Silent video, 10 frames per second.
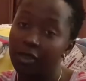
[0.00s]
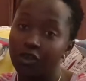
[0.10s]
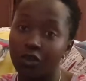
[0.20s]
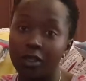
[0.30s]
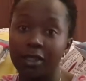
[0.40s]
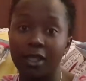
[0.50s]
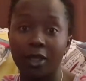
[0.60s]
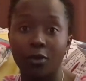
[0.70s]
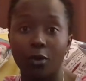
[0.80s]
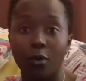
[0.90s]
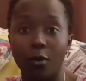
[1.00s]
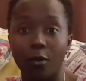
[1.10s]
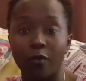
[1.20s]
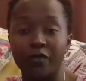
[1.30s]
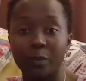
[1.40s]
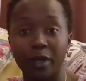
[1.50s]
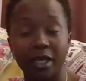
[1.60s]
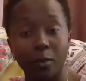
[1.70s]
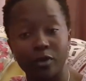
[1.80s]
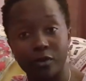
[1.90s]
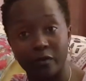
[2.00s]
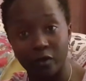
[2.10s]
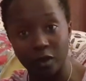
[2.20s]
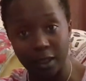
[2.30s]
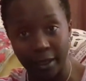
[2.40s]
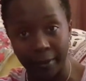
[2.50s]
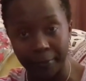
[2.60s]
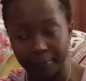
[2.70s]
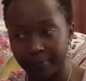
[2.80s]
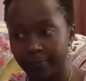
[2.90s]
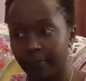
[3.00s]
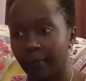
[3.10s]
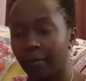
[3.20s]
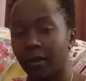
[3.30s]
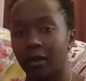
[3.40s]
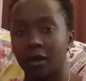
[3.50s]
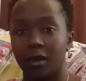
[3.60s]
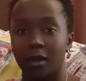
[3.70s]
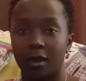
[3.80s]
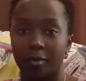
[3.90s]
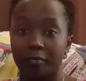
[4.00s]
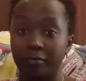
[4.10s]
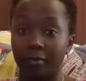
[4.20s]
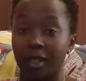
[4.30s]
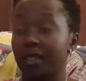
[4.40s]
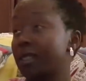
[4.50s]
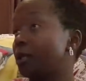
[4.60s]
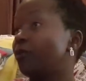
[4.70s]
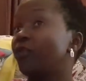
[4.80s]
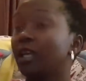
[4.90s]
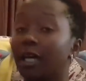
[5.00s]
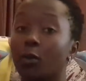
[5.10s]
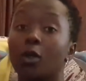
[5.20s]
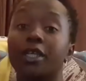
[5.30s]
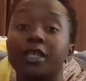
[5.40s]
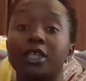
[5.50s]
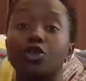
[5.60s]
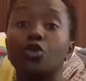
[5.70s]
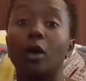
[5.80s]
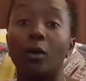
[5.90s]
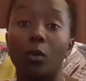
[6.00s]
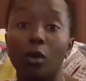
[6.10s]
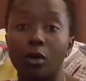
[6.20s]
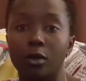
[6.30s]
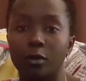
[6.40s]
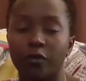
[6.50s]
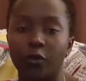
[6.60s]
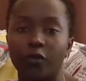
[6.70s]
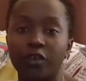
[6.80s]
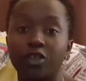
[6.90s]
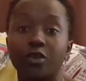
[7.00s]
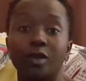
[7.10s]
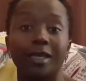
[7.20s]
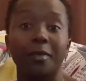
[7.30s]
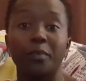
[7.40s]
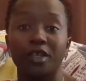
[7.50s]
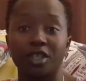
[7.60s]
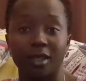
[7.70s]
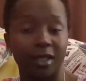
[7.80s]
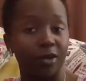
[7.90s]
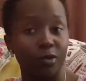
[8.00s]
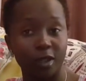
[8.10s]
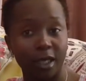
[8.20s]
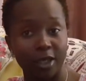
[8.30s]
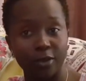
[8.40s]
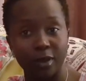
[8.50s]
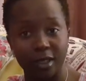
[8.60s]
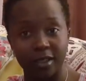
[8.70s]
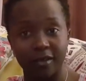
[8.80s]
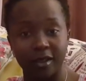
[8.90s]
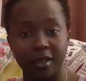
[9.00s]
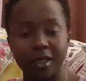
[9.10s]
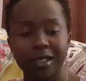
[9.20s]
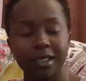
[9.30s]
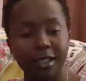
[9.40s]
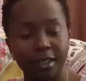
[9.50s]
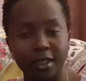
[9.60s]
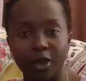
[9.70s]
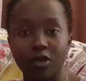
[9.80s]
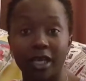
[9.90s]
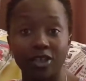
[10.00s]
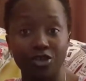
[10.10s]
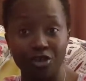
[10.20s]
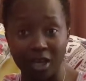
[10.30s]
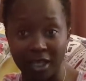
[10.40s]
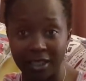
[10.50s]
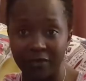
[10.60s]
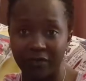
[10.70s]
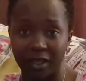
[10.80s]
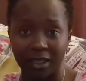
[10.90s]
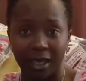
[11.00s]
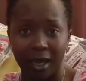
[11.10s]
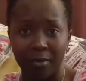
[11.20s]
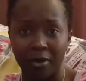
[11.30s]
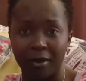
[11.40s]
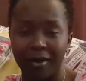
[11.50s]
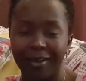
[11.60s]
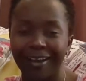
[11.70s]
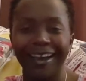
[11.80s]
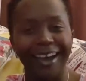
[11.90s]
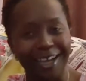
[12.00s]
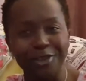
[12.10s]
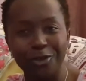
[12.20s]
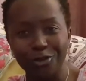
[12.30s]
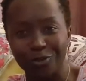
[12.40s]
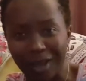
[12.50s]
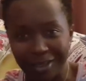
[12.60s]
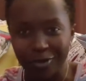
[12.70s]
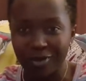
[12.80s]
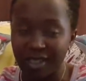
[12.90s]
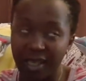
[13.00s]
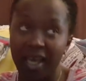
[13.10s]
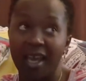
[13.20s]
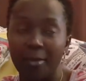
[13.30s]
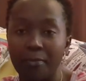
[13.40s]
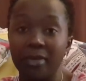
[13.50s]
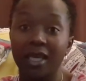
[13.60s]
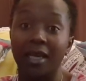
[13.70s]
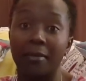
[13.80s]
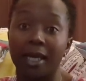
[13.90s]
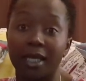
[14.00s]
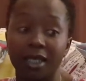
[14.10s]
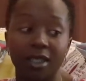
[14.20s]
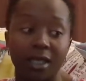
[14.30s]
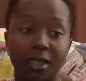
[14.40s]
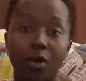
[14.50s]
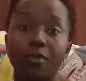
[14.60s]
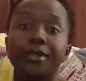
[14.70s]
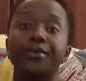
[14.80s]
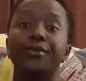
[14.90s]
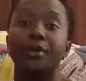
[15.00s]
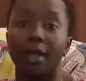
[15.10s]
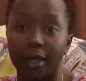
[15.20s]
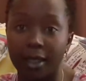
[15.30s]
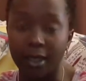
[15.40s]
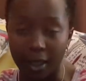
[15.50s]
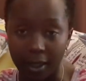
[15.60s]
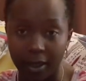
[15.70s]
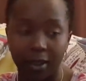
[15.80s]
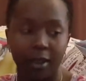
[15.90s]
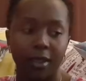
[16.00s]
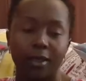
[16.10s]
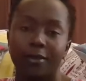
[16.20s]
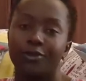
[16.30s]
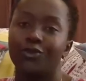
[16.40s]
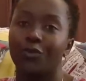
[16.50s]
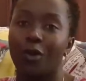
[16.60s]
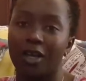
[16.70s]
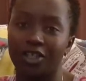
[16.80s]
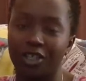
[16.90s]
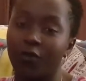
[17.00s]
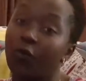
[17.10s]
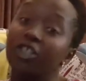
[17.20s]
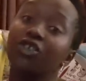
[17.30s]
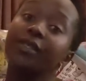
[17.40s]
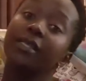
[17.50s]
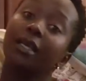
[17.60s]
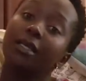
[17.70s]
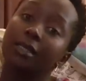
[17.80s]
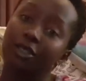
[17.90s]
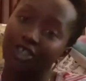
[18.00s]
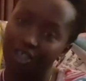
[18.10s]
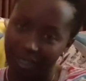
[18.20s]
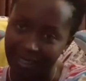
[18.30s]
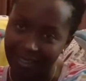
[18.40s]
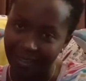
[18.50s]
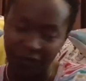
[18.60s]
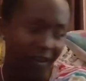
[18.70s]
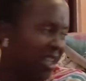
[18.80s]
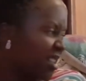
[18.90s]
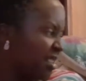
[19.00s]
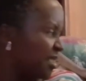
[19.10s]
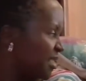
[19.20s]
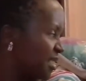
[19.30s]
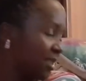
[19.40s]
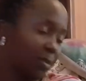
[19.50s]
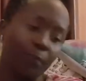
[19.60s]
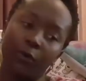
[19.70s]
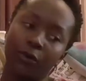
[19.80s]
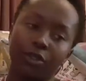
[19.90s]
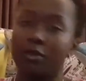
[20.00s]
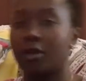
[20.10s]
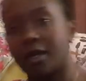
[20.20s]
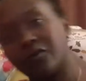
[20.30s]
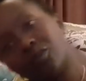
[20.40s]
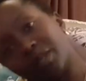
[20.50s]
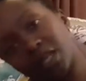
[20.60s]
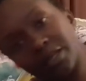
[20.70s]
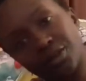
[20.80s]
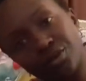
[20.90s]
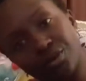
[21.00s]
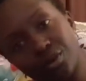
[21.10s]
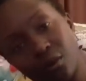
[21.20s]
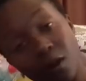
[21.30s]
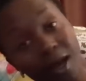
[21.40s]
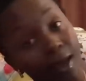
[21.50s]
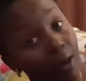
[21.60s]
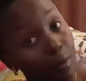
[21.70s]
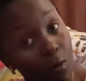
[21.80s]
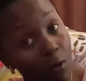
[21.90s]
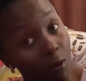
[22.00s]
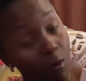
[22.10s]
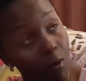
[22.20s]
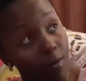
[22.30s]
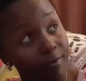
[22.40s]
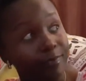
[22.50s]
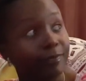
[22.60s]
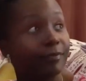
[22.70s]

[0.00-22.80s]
So instead of spending most of your time selfieing and walking into a wall for videos and pictures that don't earn you anything, sit down, get creative, get a camera, and talk to us. Because me and my ninjas are always ready to watch if what you're saying is interesting. Find an easy spot. You don't have to be in a studio. I am home